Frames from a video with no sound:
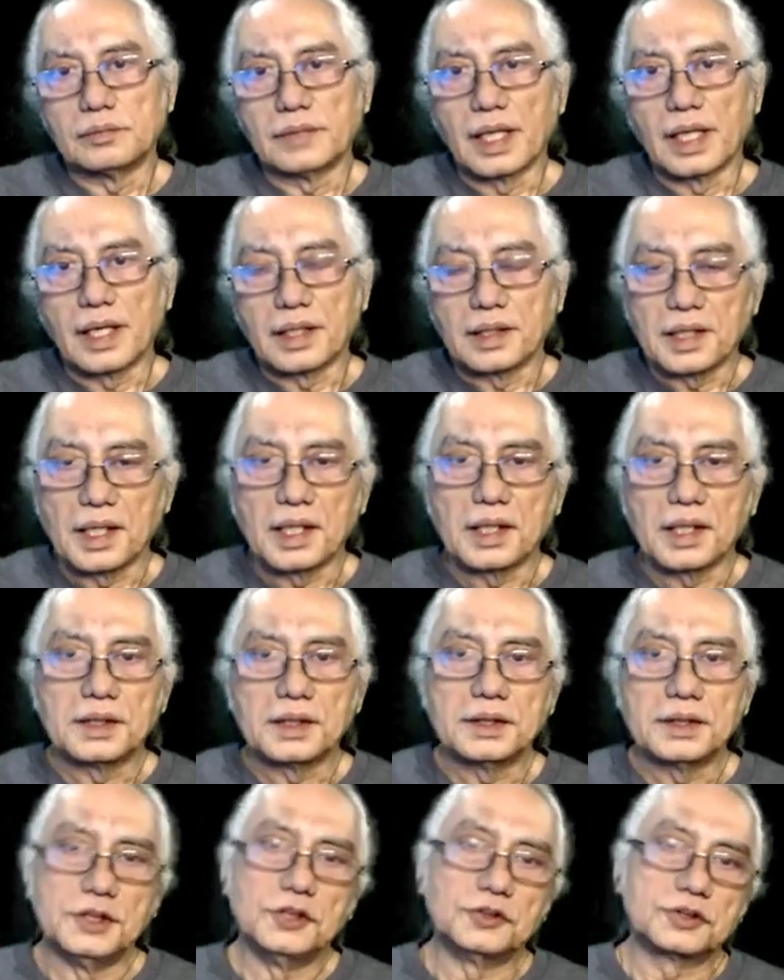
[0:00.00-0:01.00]
and
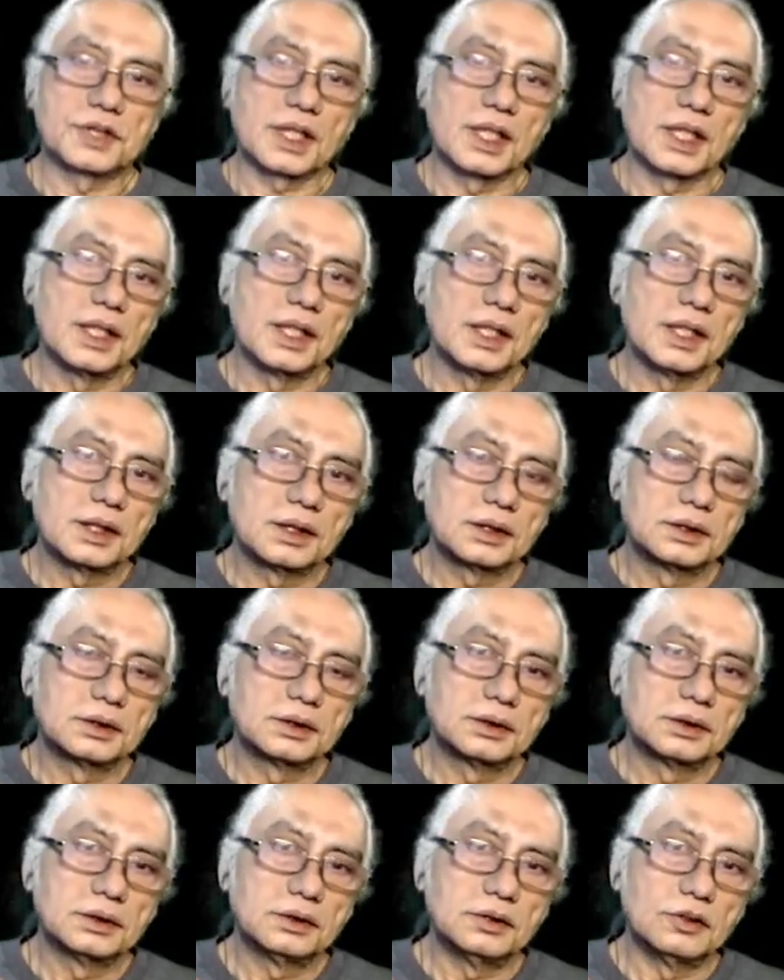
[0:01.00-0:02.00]
then you try
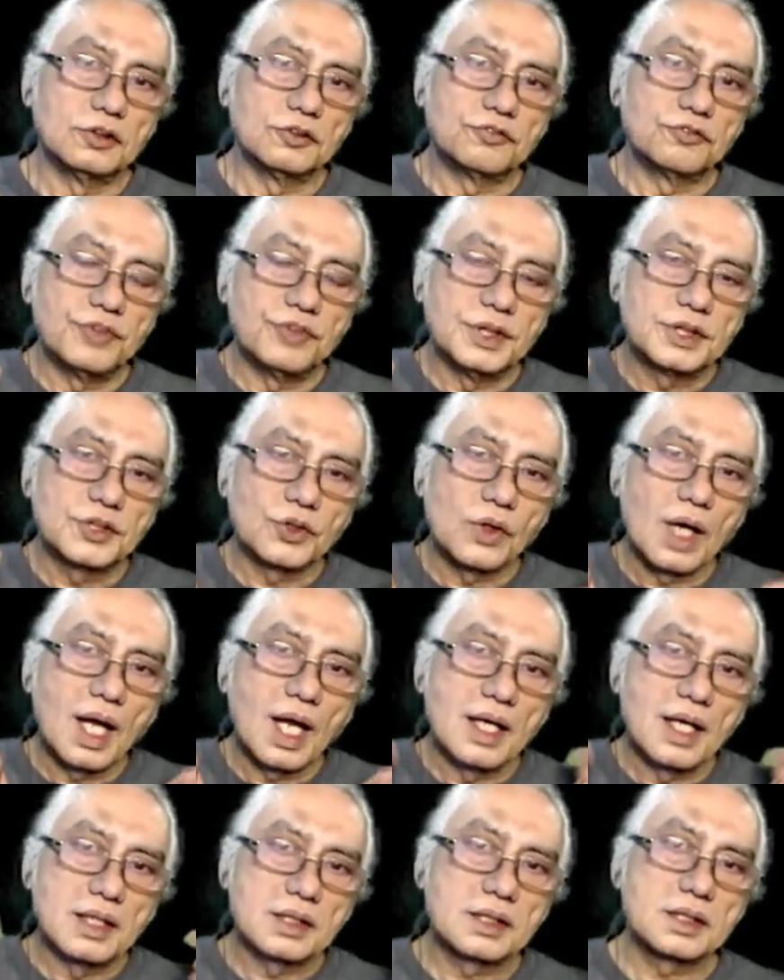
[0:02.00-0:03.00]
to
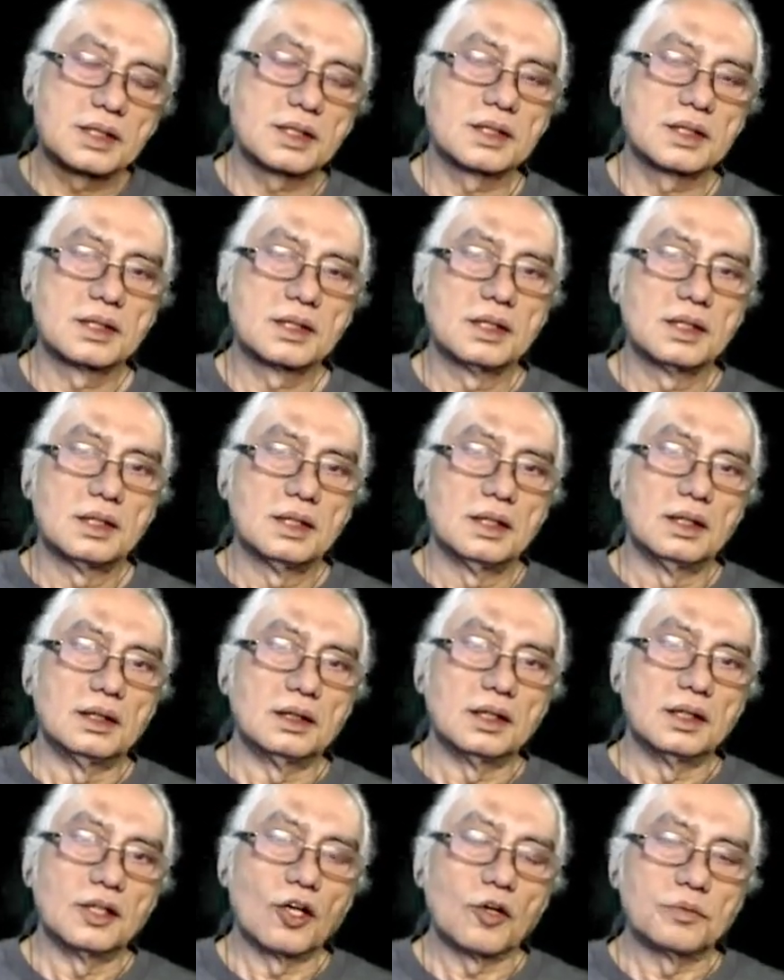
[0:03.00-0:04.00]
visualize
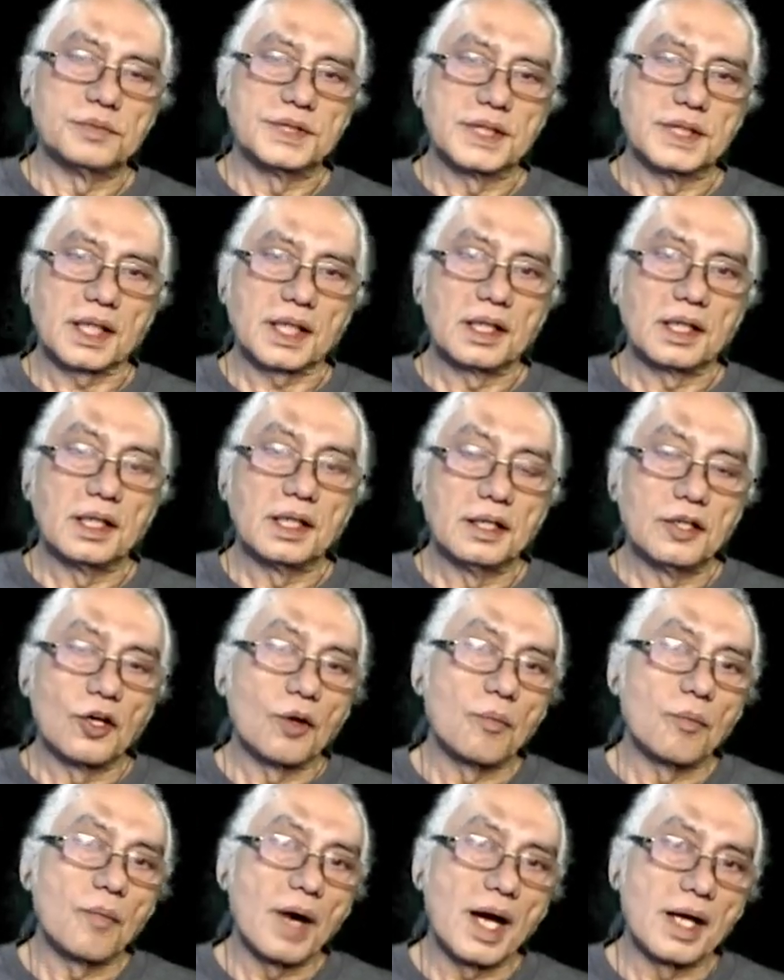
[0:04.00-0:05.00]
the object in
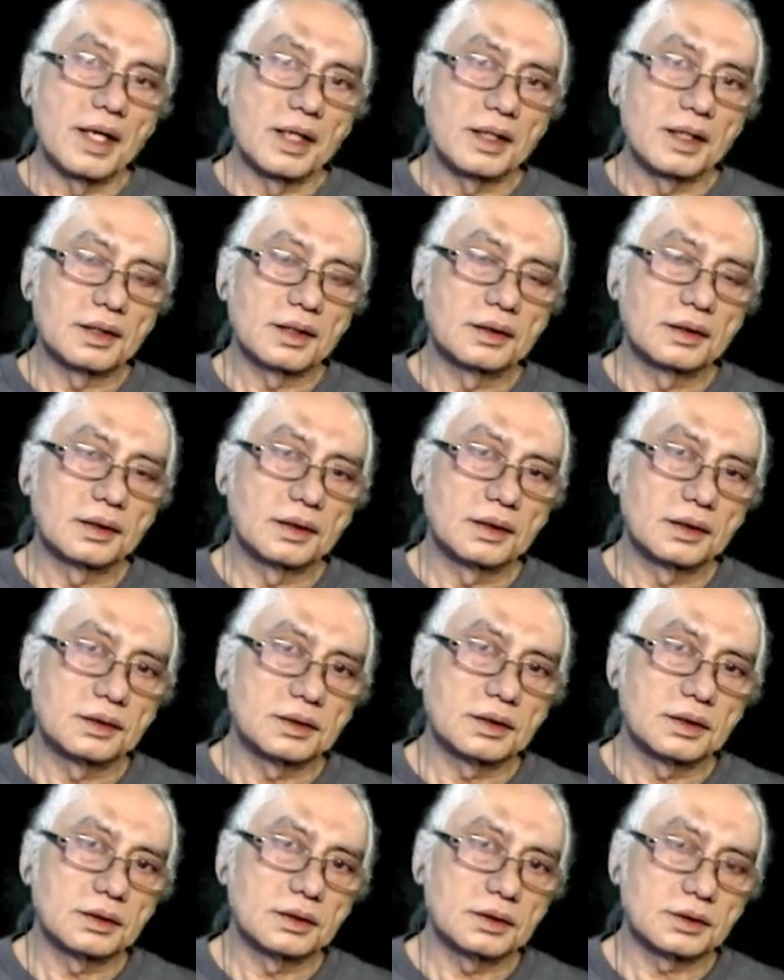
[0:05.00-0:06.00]
your mind.
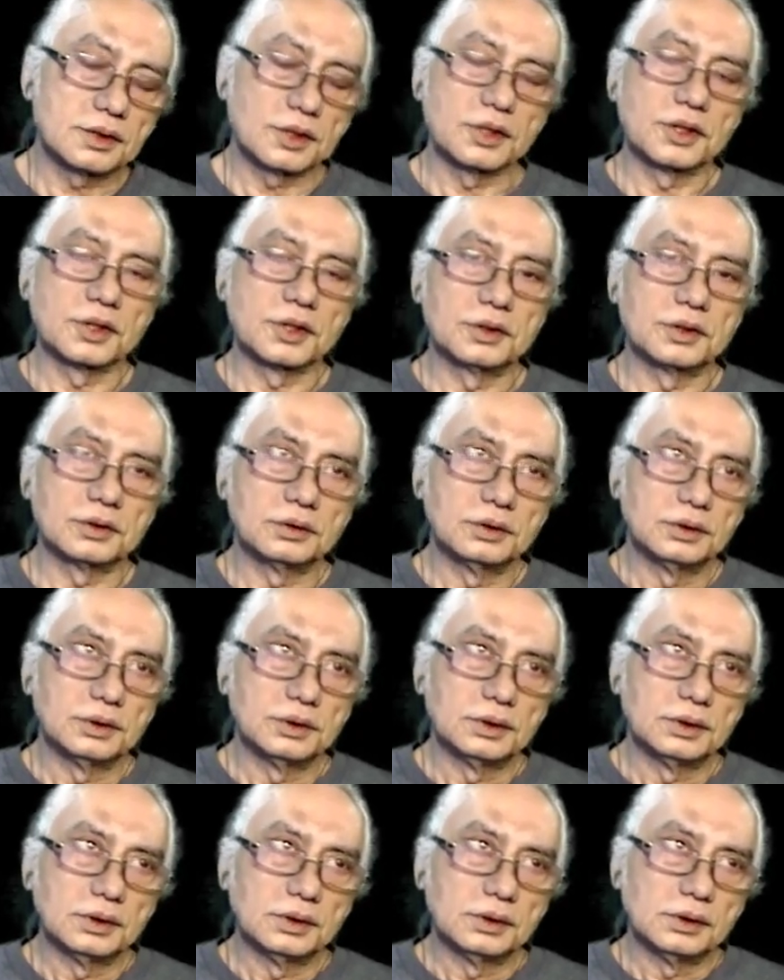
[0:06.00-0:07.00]
So
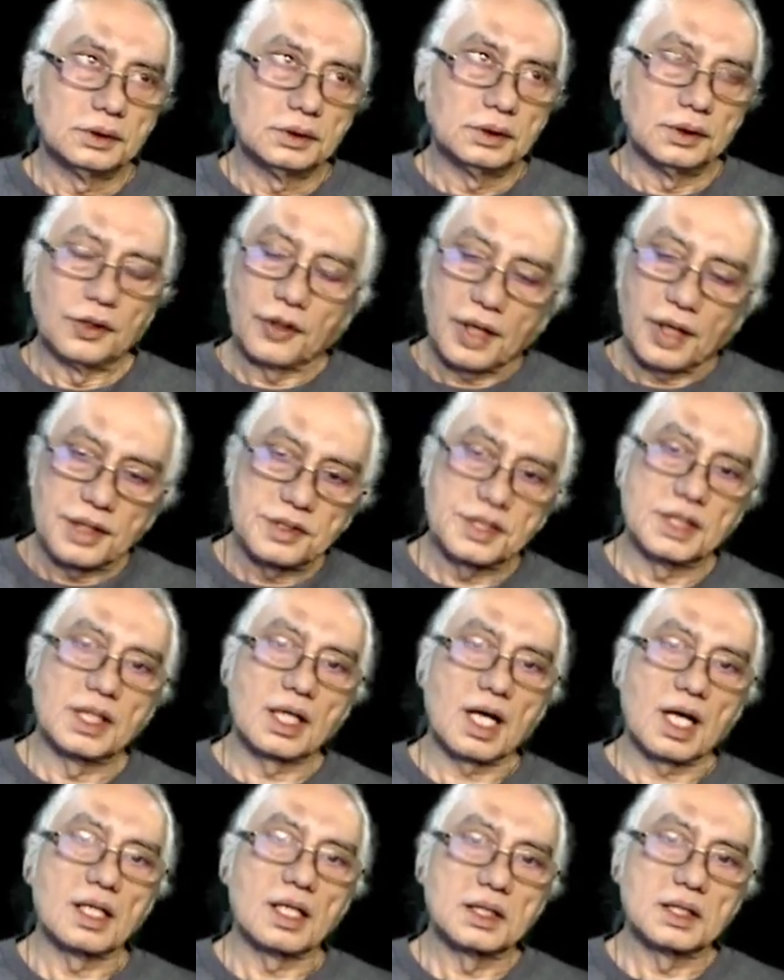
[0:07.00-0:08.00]
you can see the
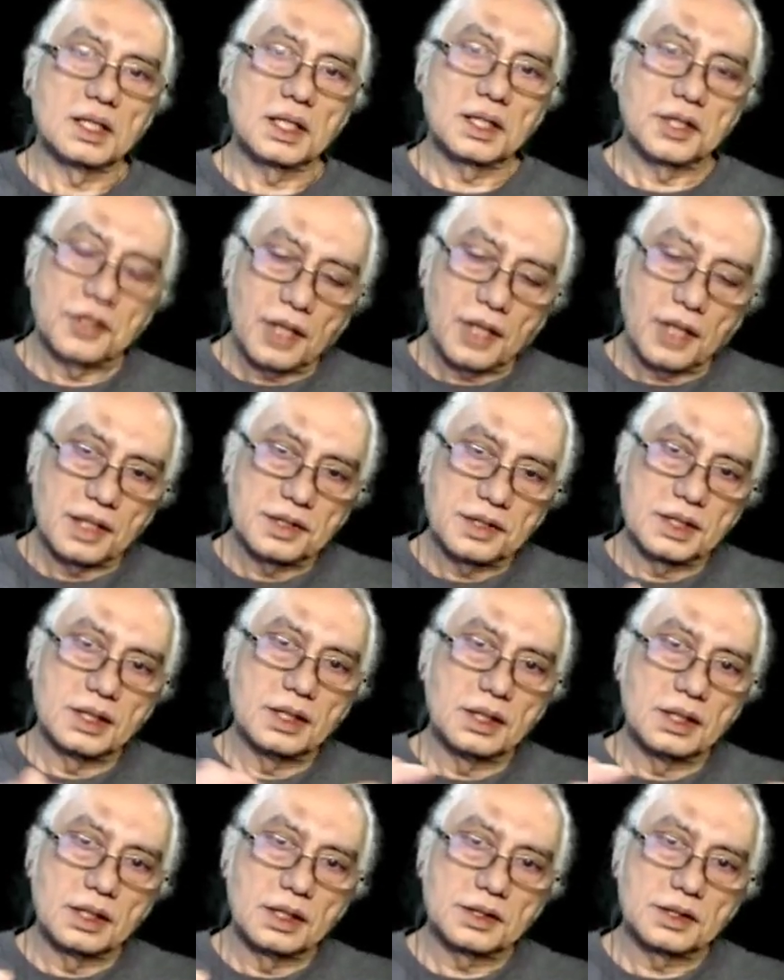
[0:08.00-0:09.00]
color, you can see
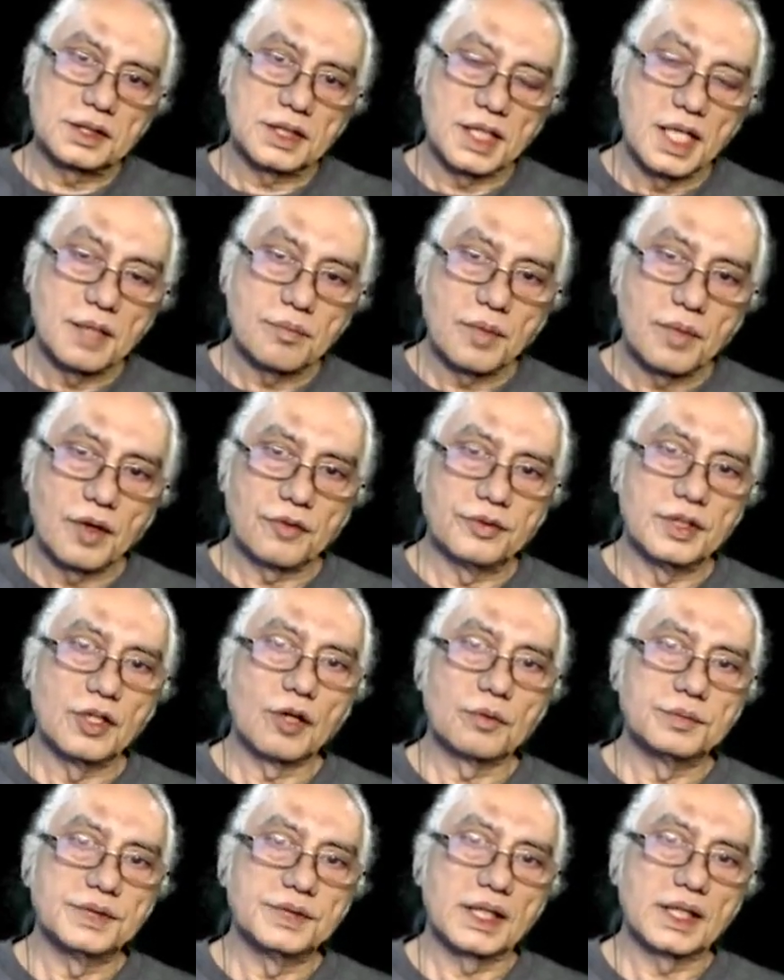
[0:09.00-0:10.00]
the shape of the
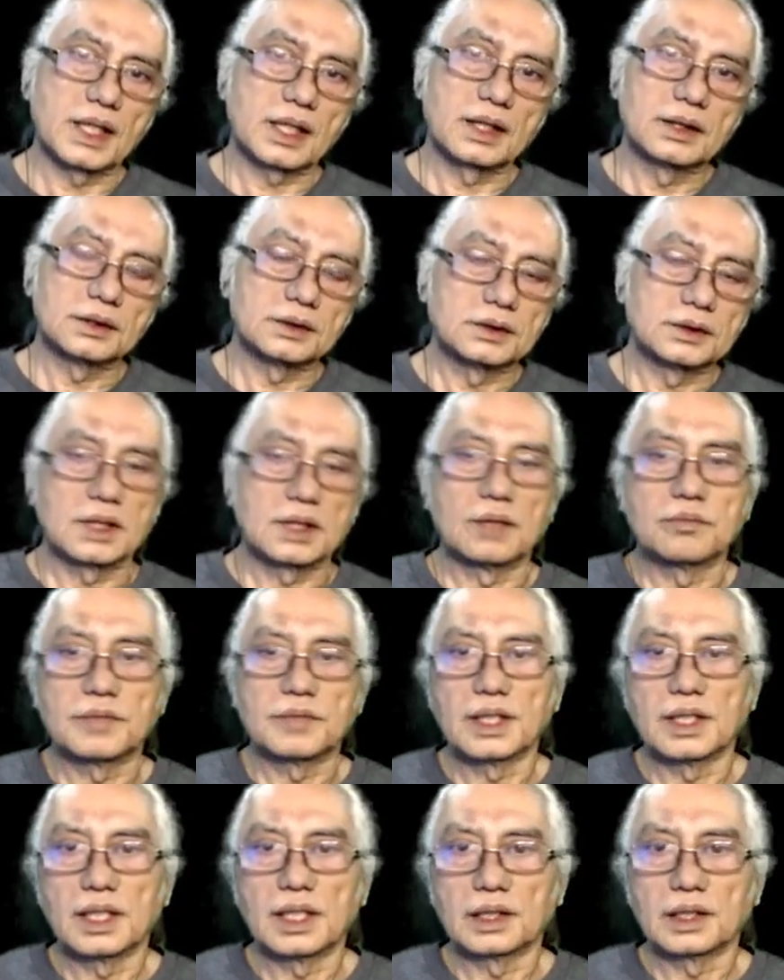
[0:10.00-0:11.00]
object,
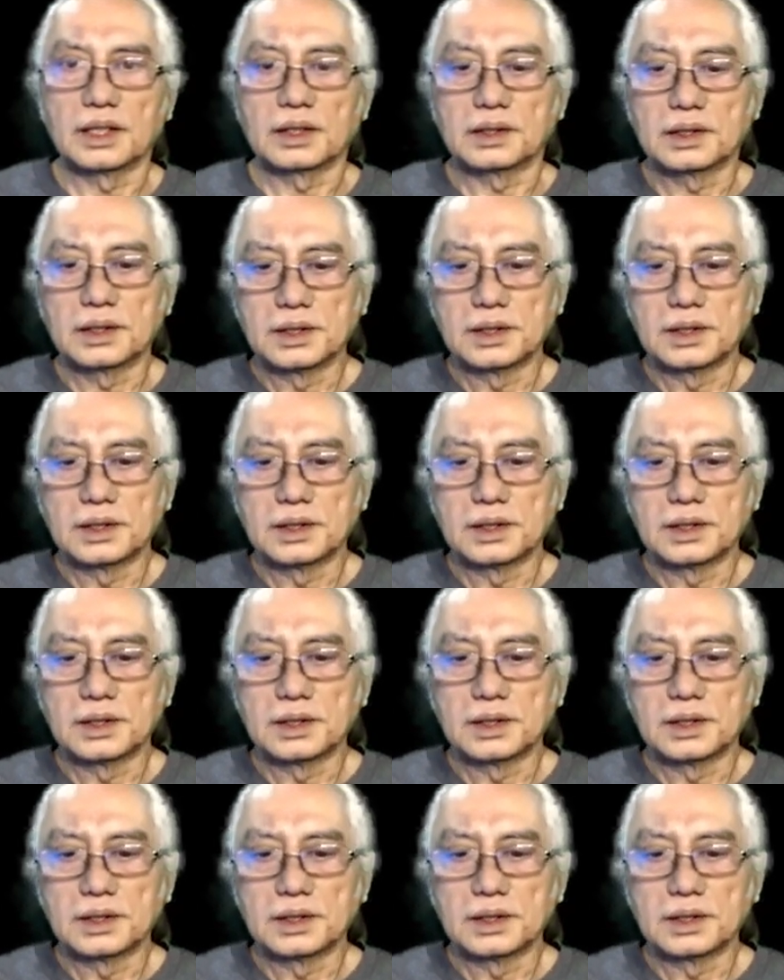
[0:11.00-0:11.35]
something like that.